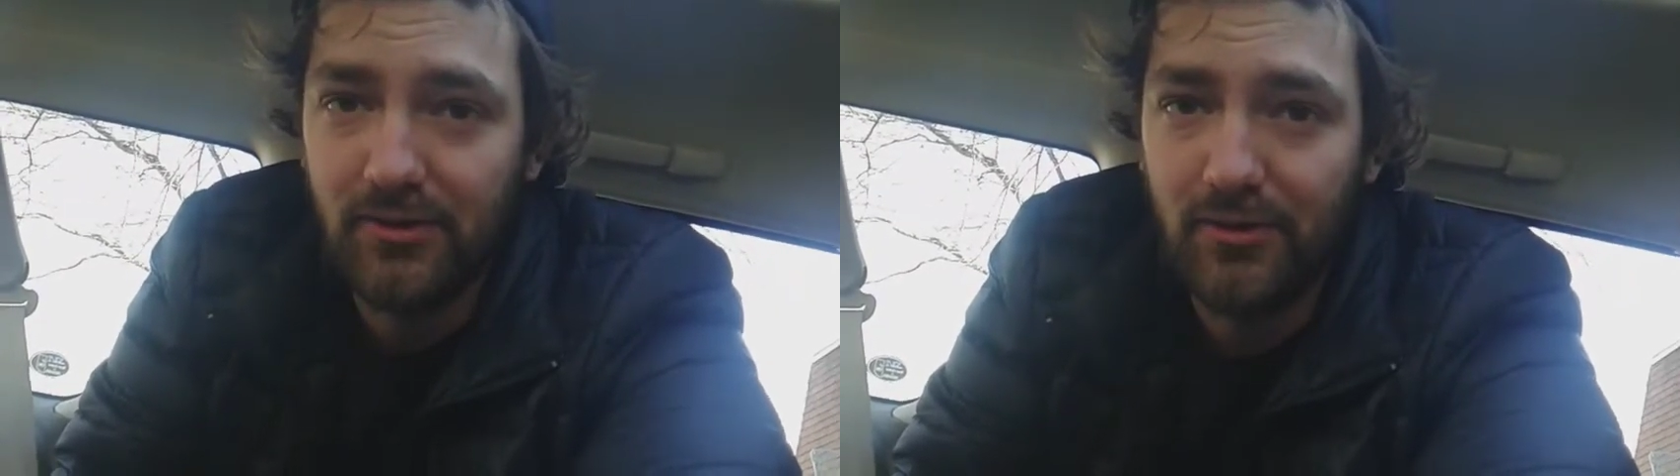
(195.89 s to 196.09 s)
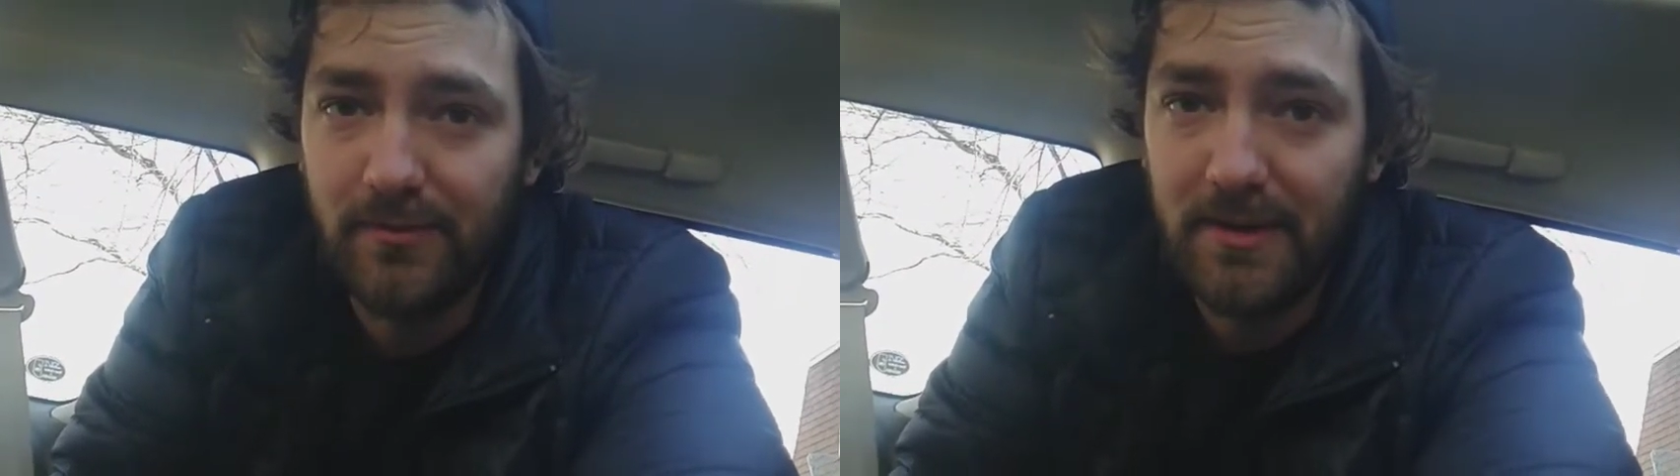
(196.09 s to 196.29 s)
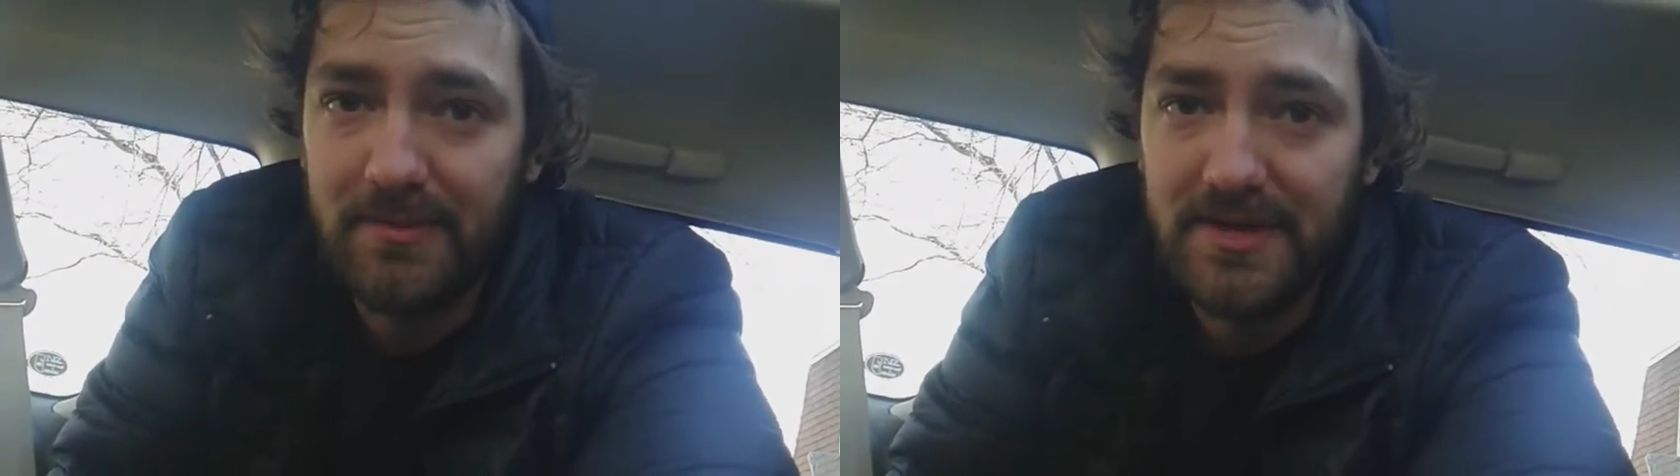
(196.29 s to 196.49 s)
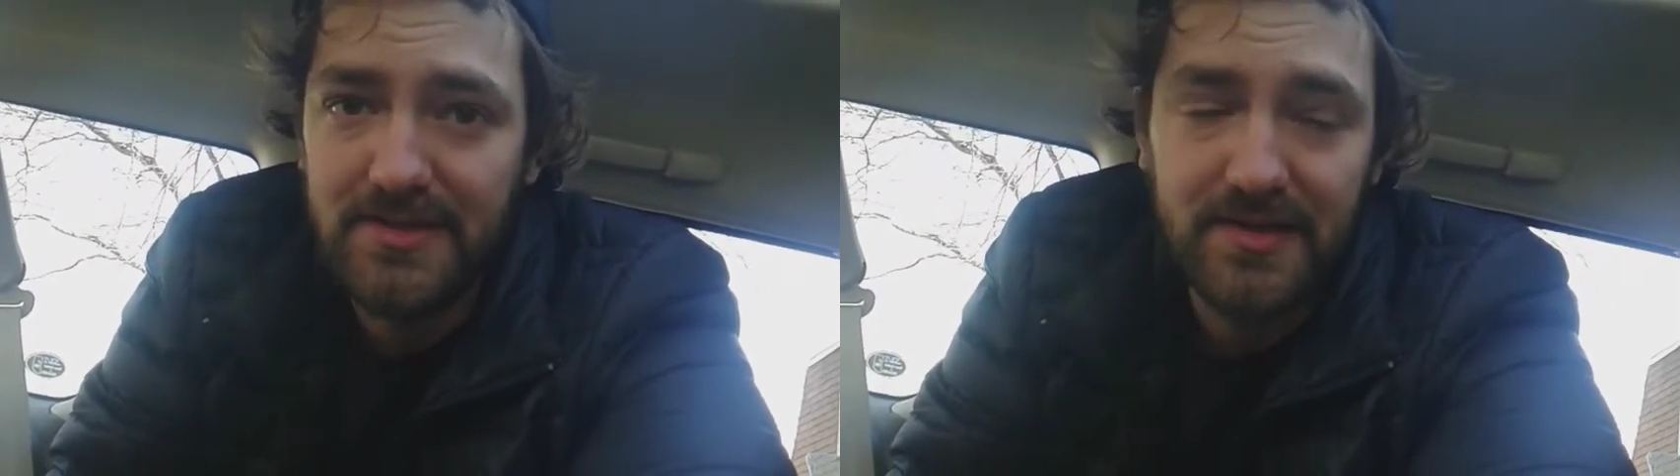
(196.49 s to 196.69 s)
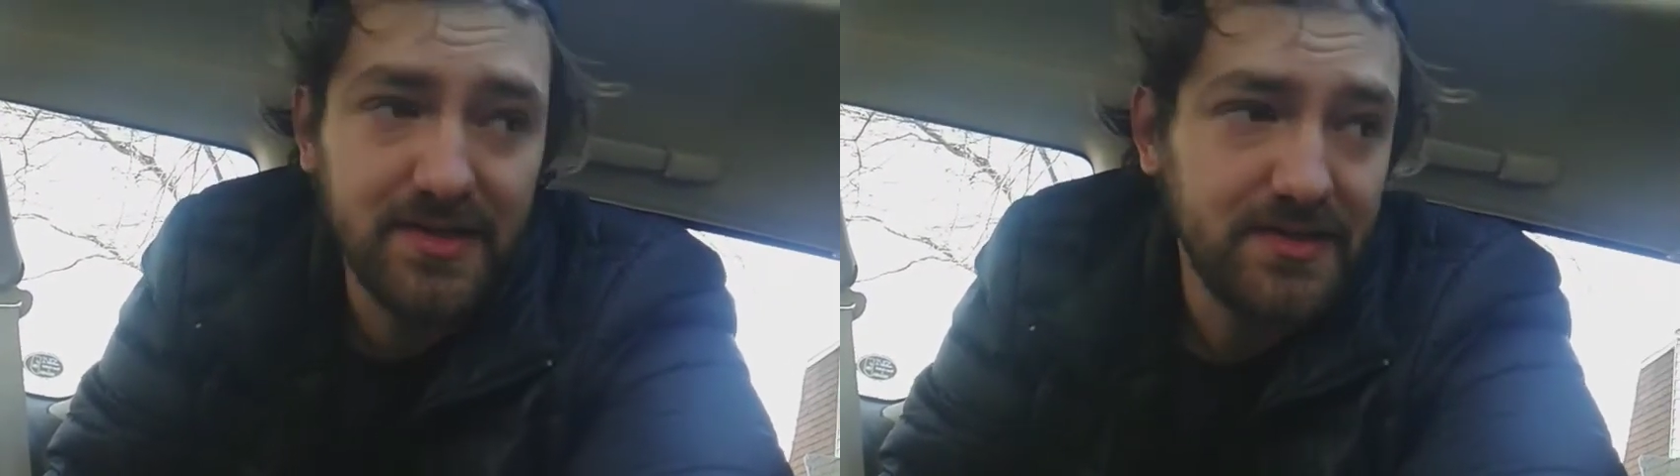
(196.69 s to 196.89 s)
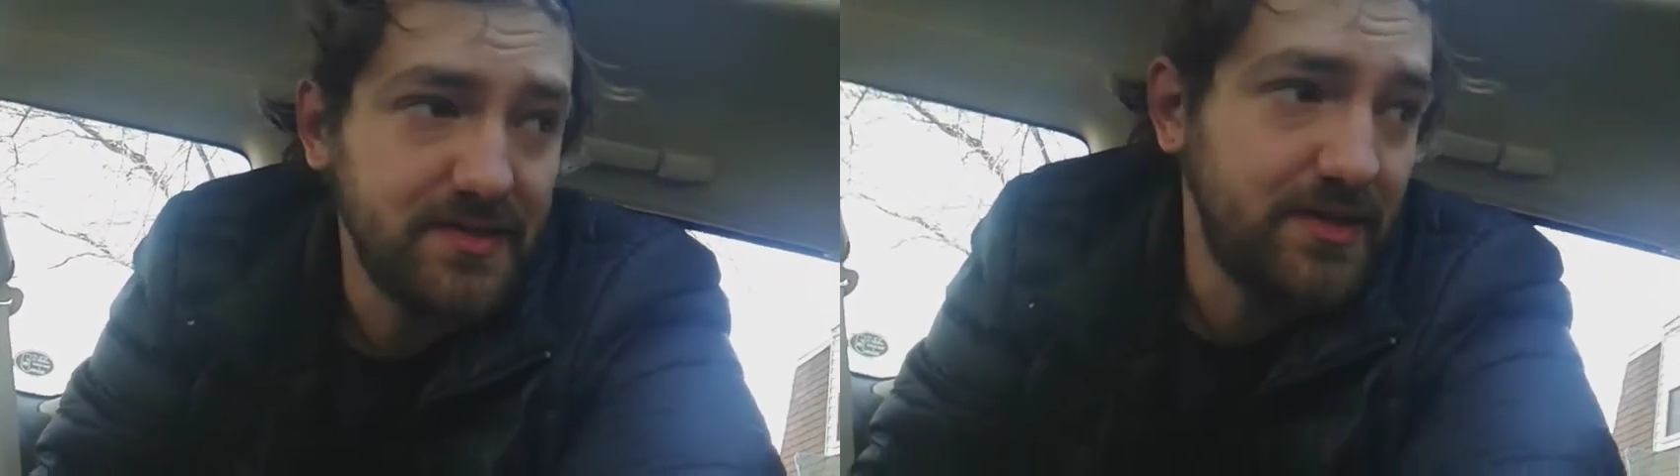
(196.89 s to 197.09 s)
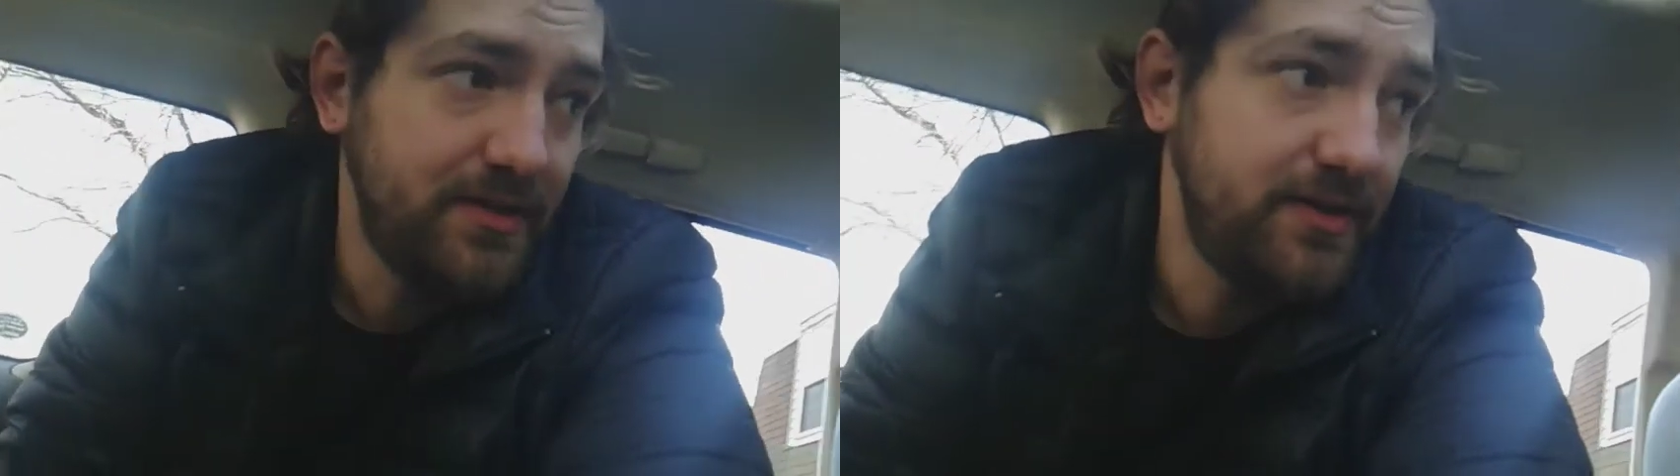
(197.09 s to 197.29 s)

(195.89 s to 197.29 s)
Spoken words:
grow my business.